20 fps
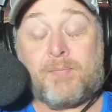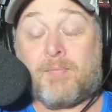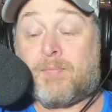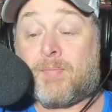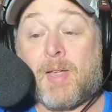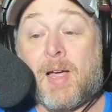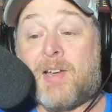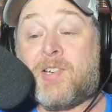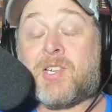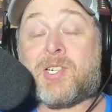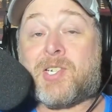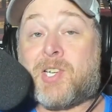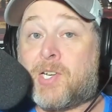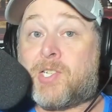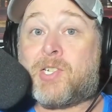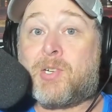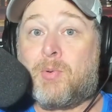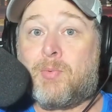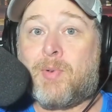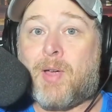I
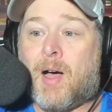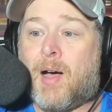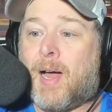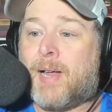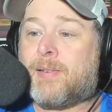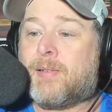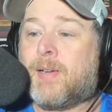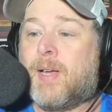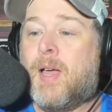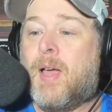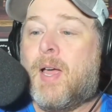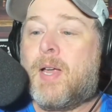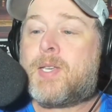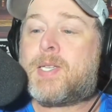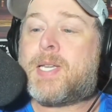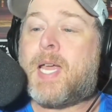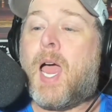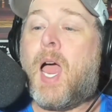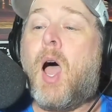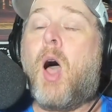shit you not.
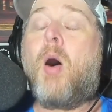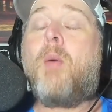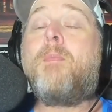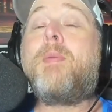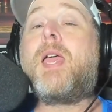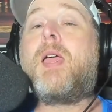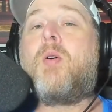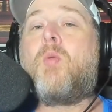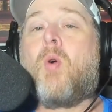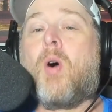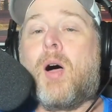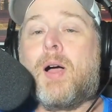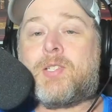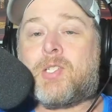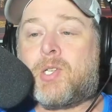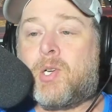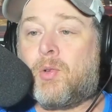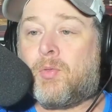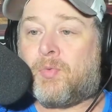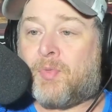Tell me
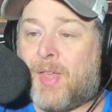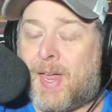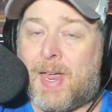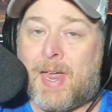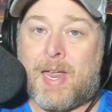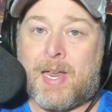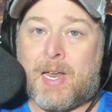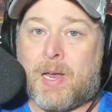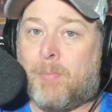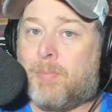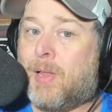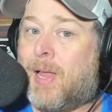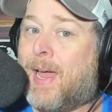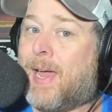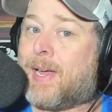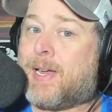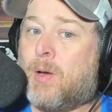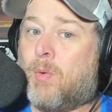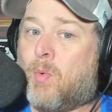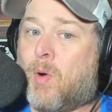what you think,
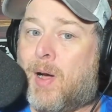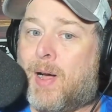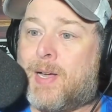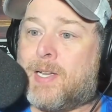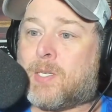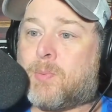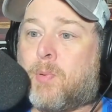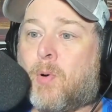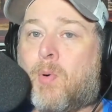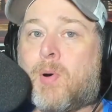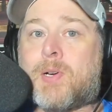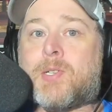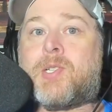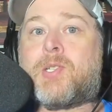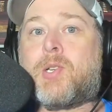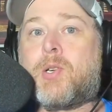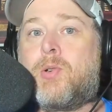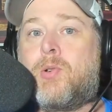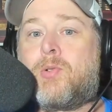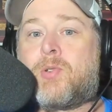Black and White Sports
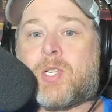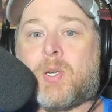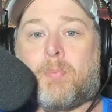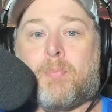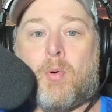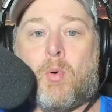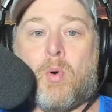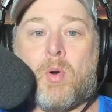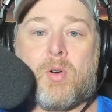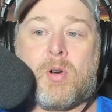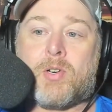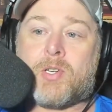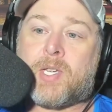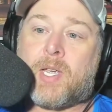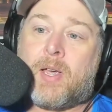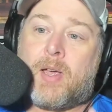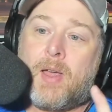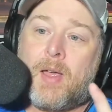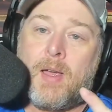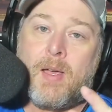2 supporters.
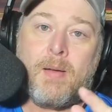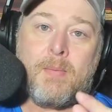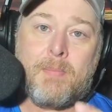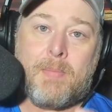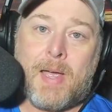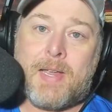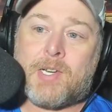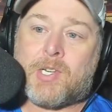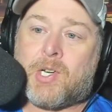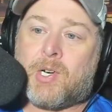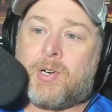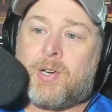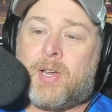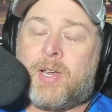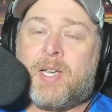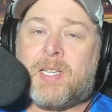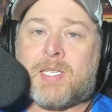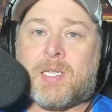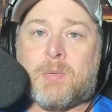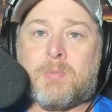Make sure you
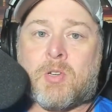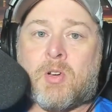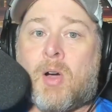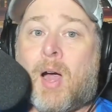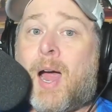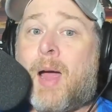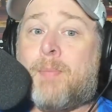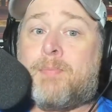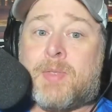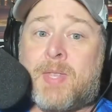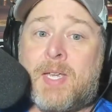hit subscribe.